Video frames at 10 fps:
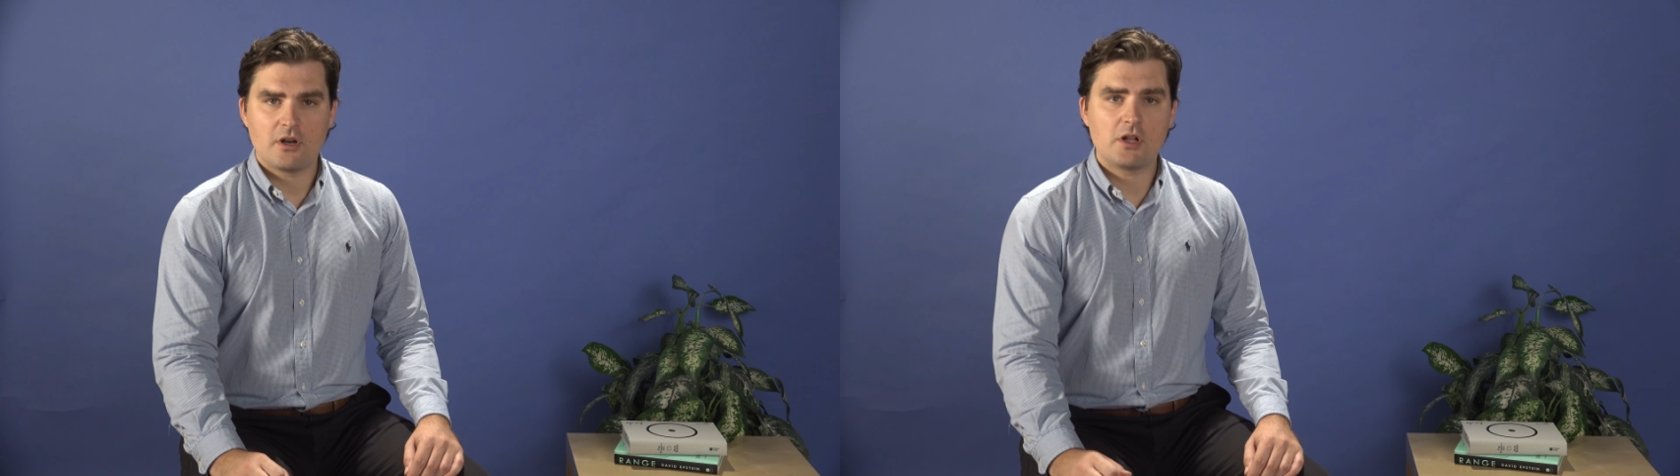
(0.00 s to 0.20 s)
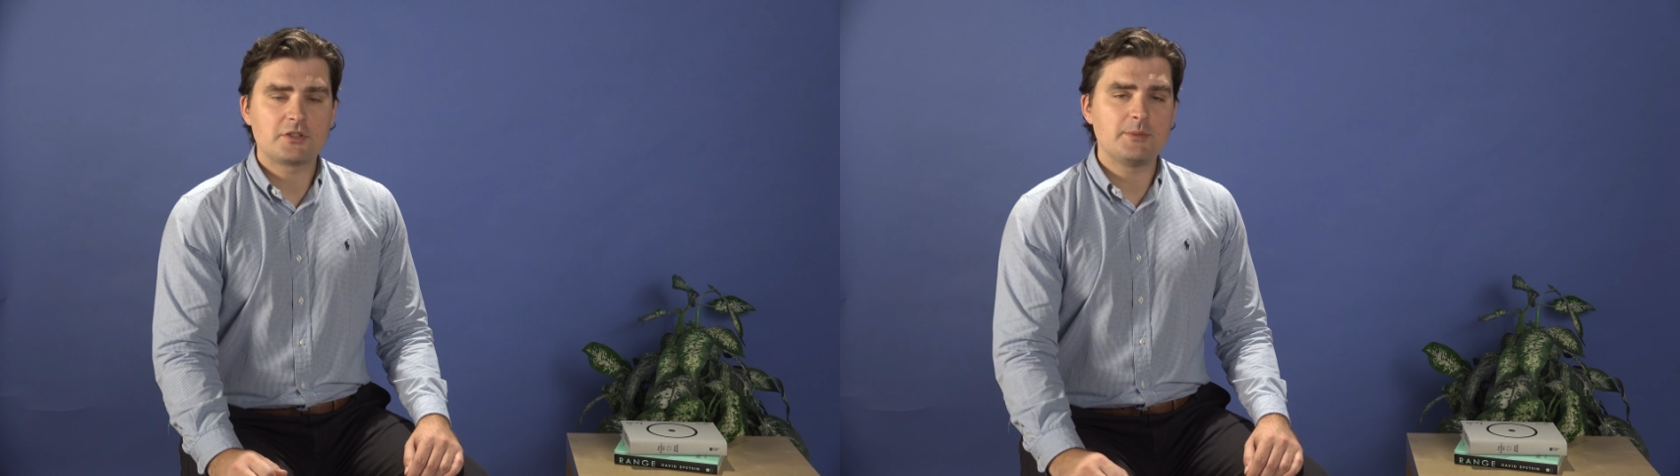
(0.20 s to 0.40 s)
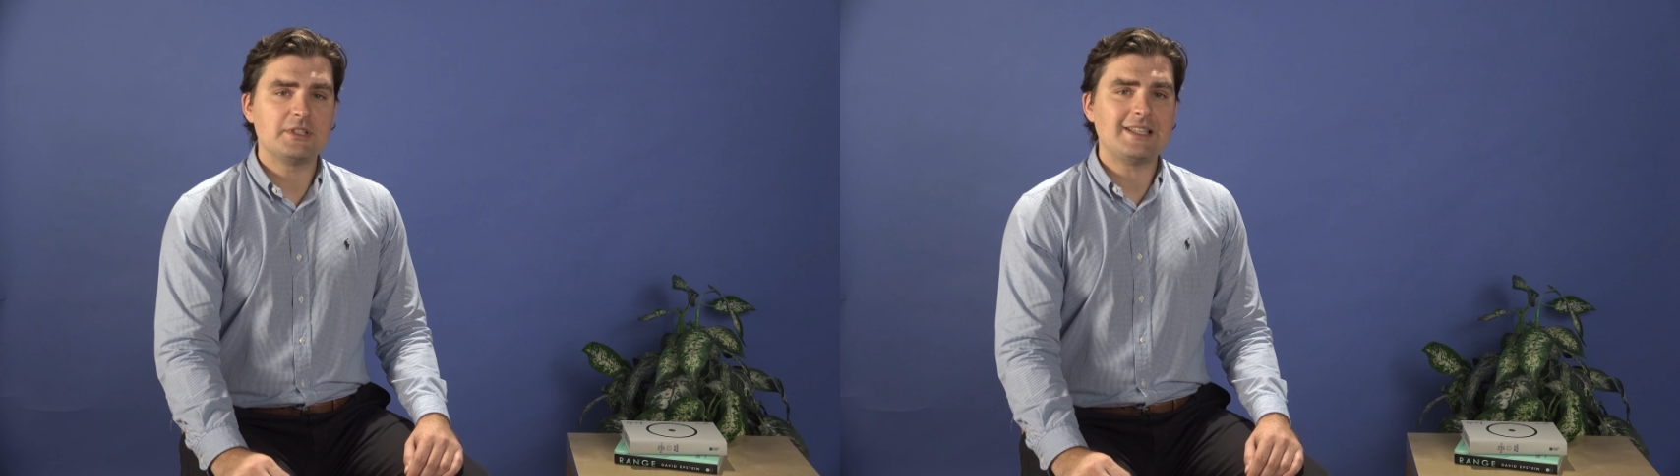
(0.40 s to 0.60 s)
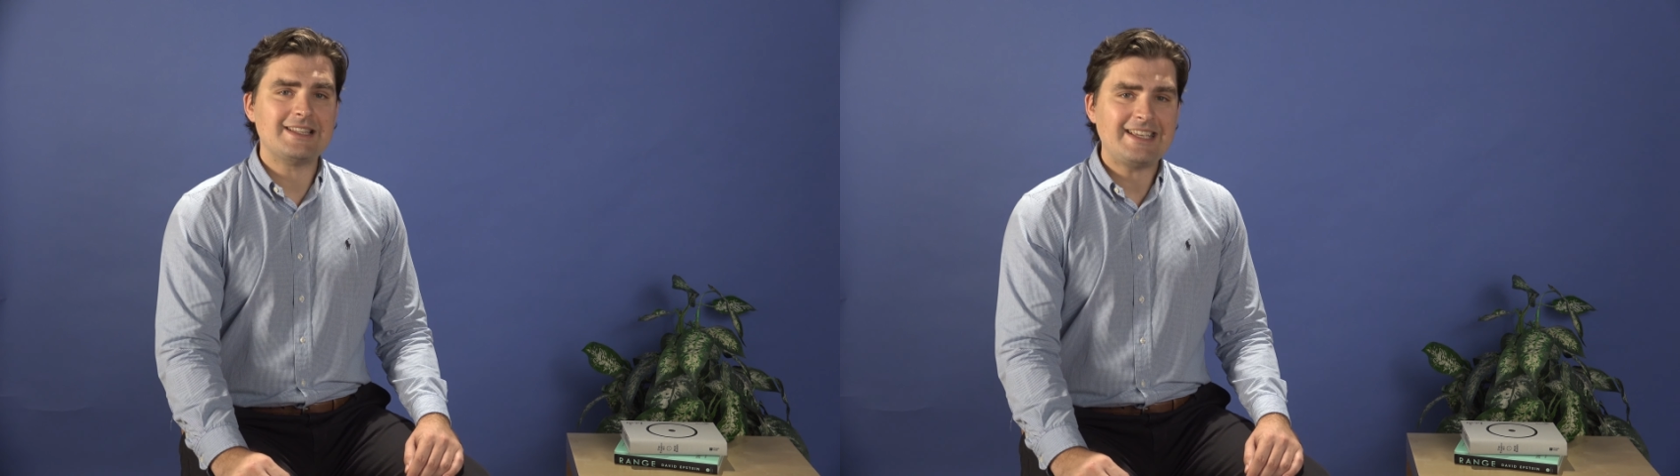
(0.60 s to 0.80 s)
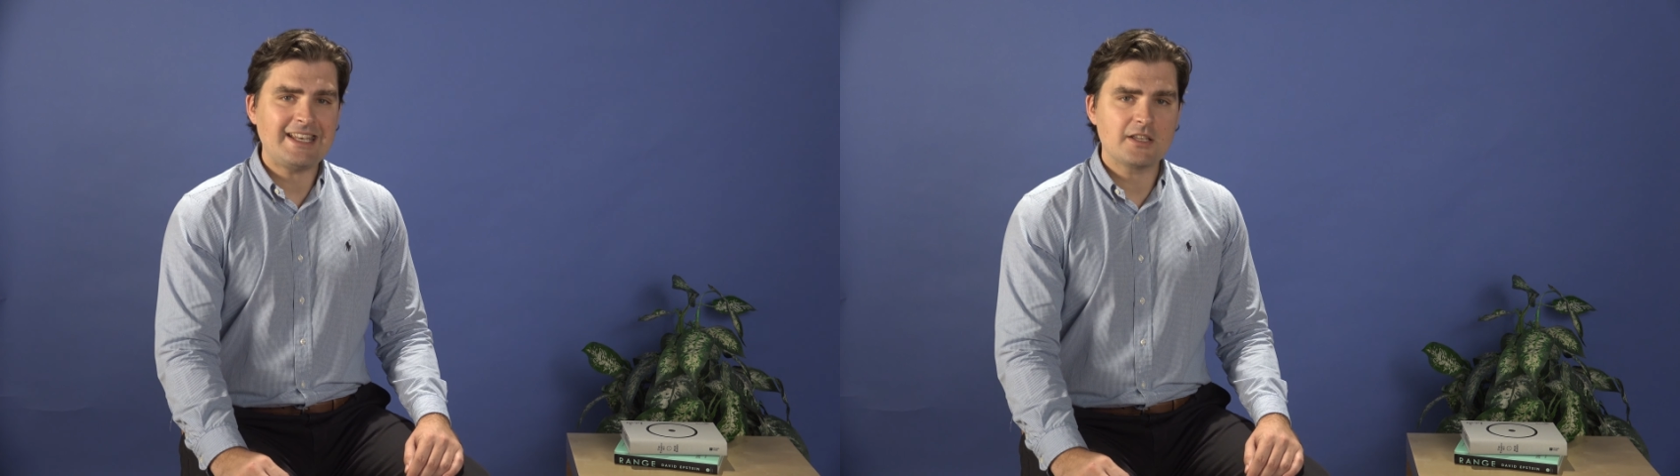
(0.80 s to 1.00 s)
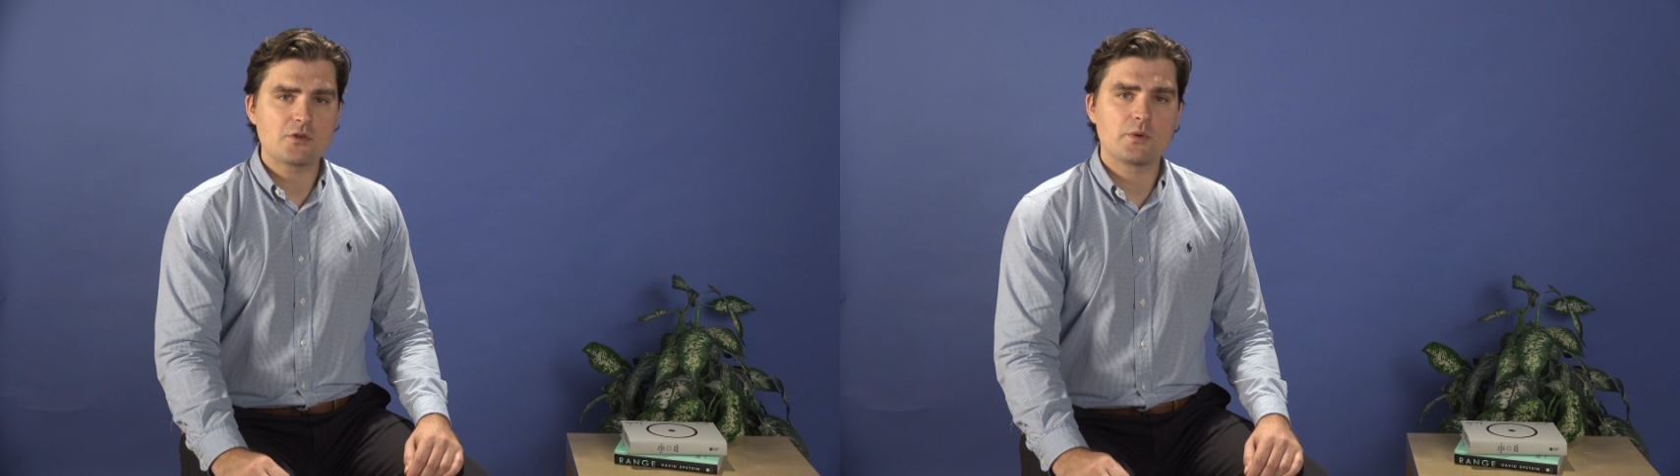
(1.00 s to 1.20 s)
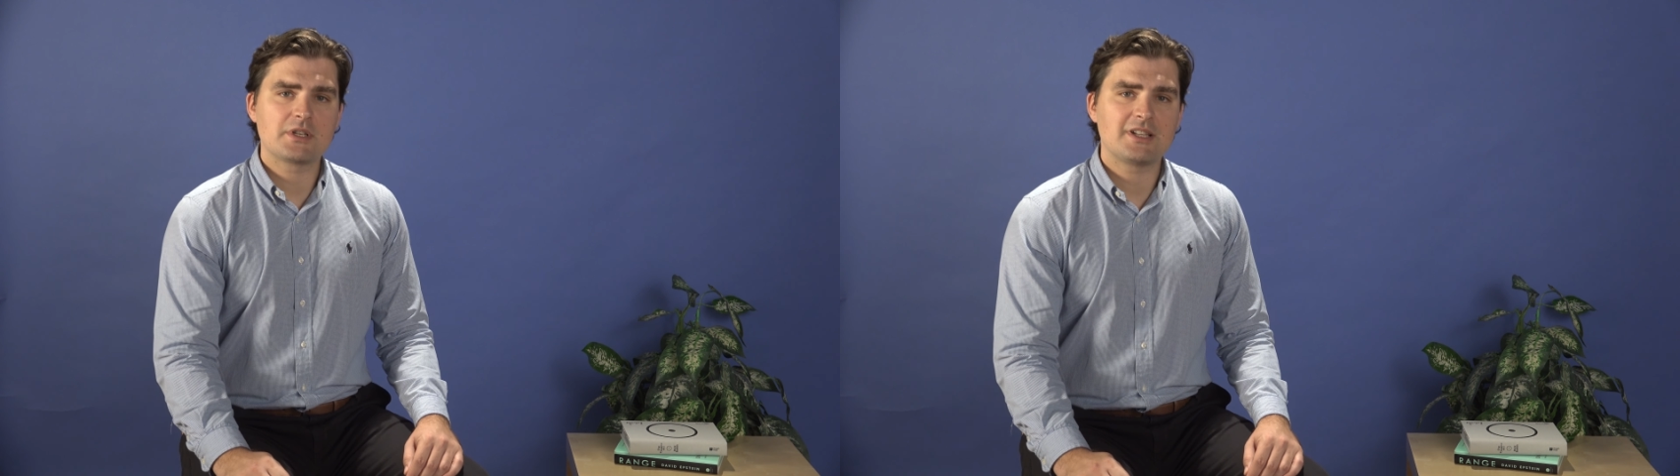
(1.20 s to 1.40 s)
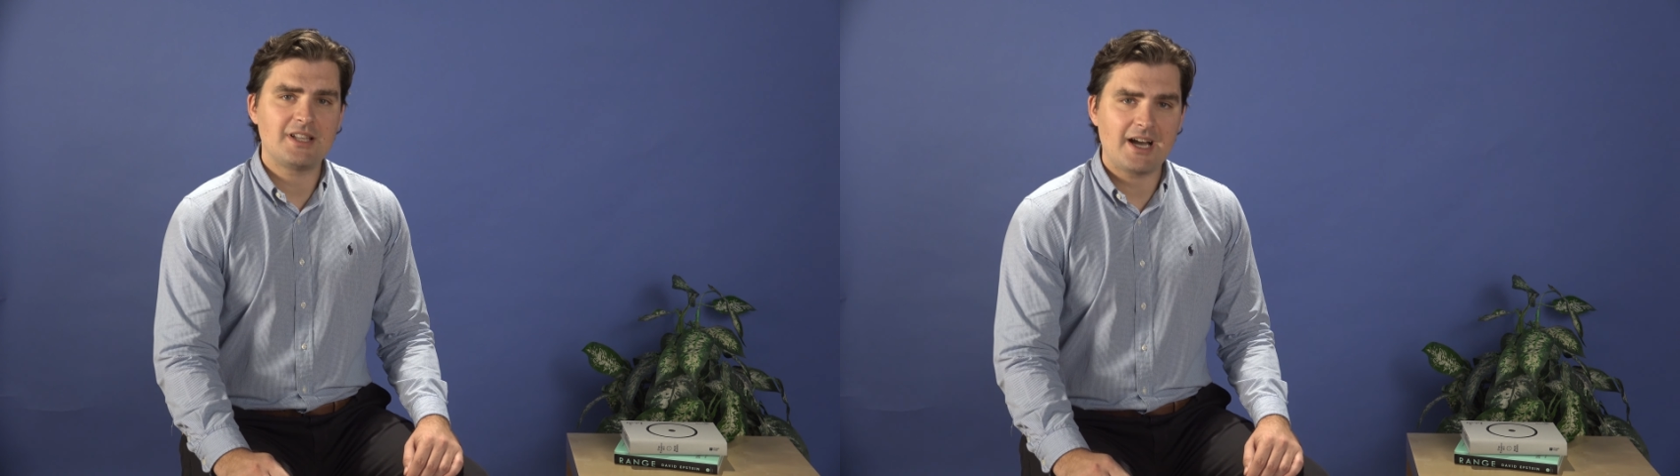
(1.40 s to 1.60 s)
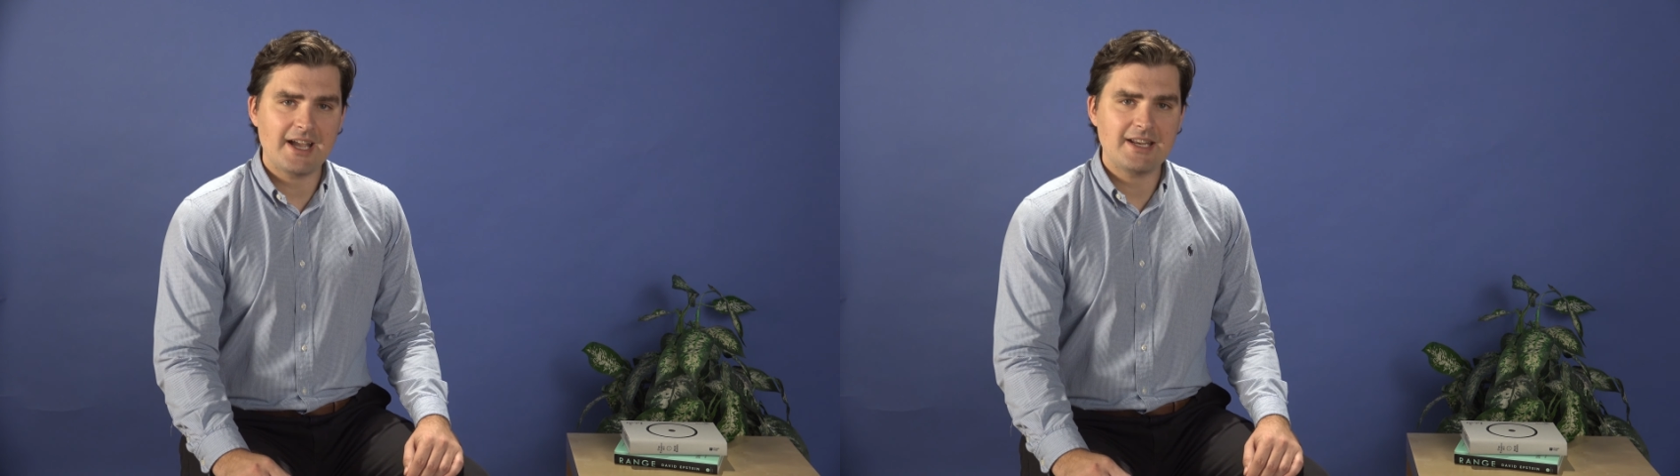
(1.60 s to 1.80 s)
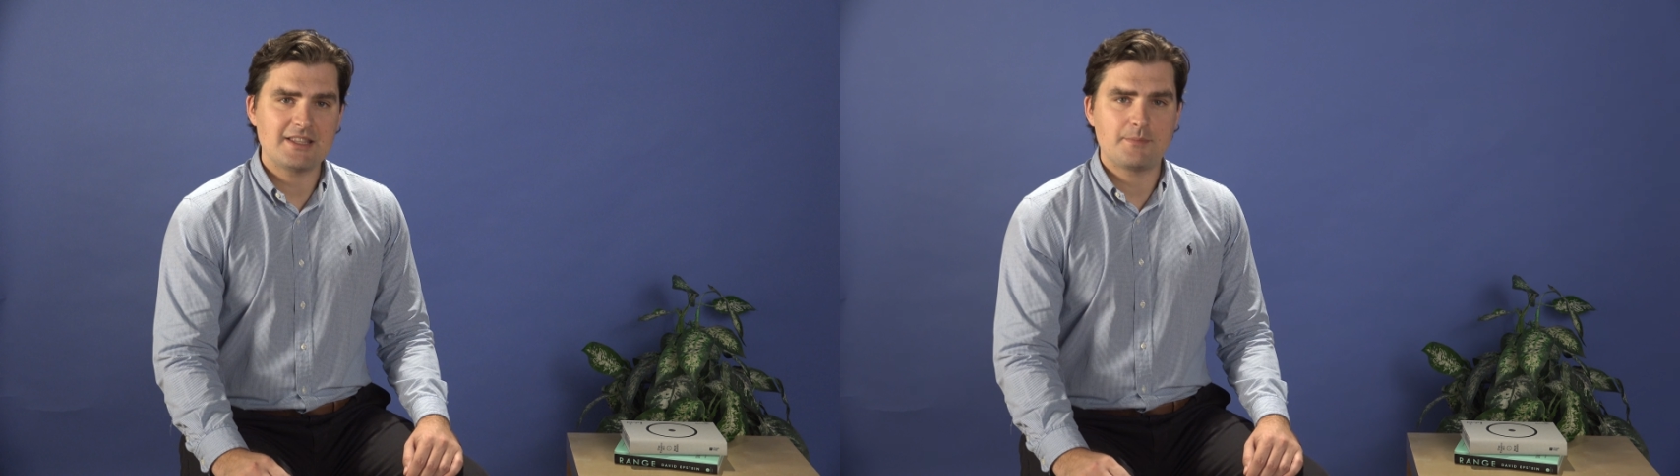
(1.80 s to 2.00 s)
ultimately leading to a
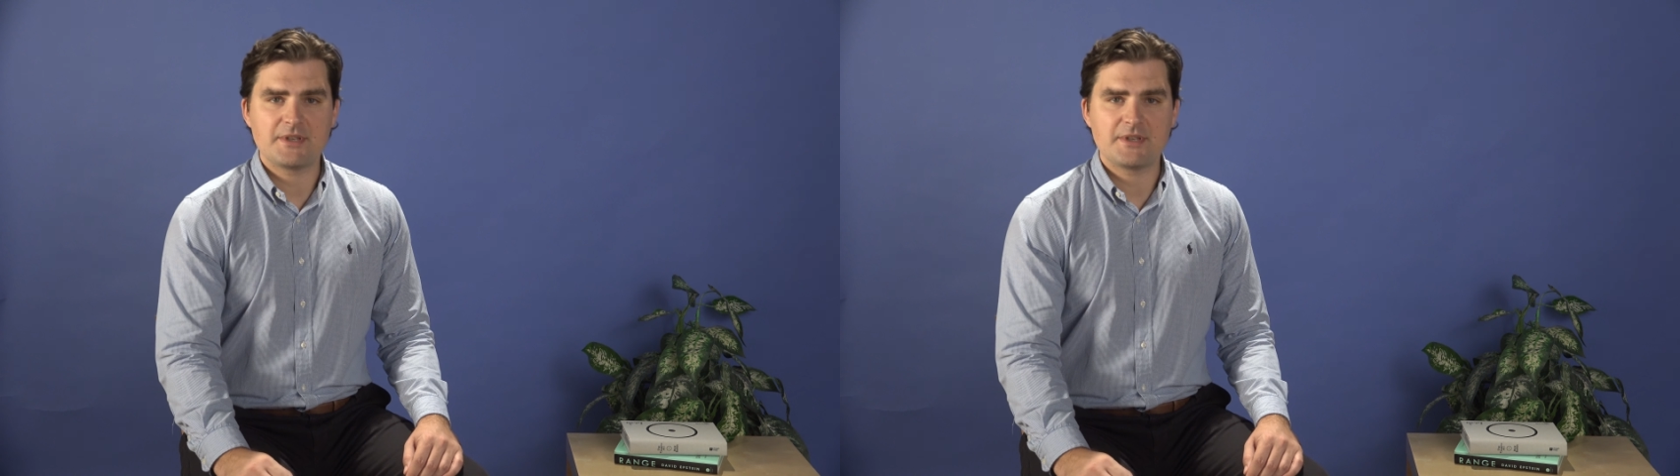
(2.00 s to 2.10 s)
decline in the